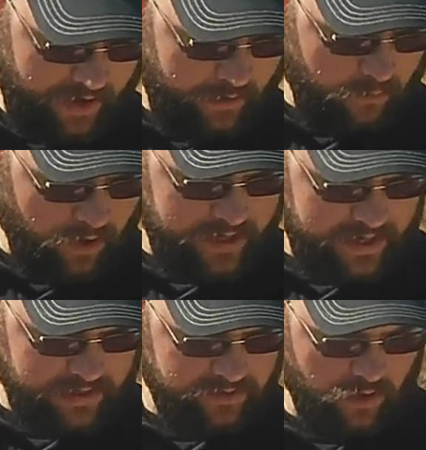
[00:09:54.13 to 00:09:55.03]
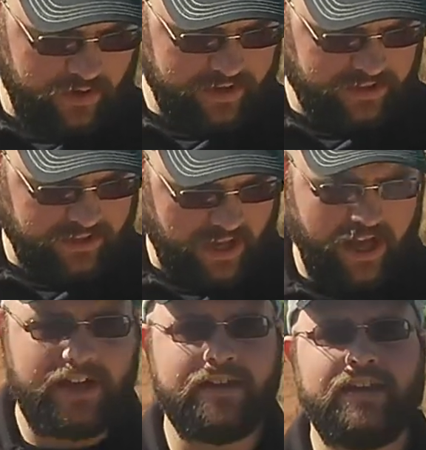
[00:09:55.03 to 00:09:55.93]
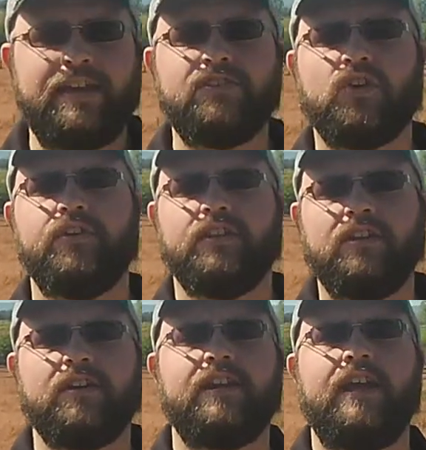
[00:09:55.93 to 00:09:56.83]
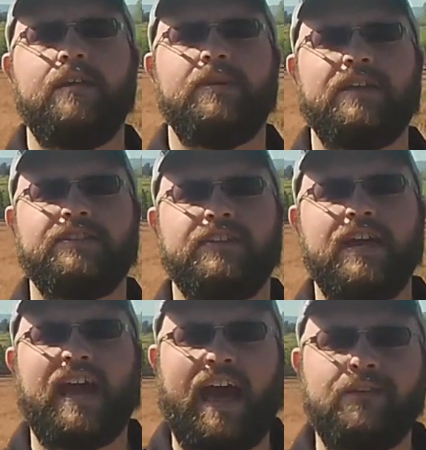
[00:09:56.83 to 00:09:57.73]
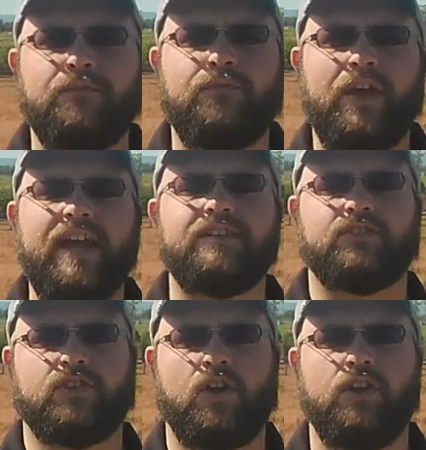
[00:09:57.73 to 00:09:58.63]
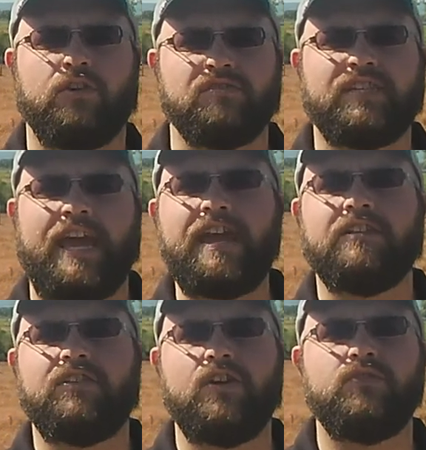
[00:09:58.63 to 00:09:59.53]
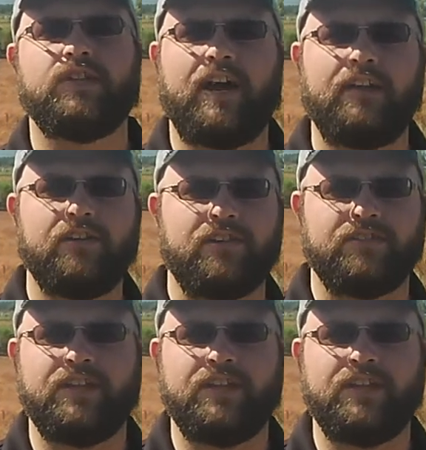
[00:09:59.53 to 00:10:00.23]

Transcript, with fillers: And what he's going to say, he's going to look at him and say, Advance, Colonel, take those colors.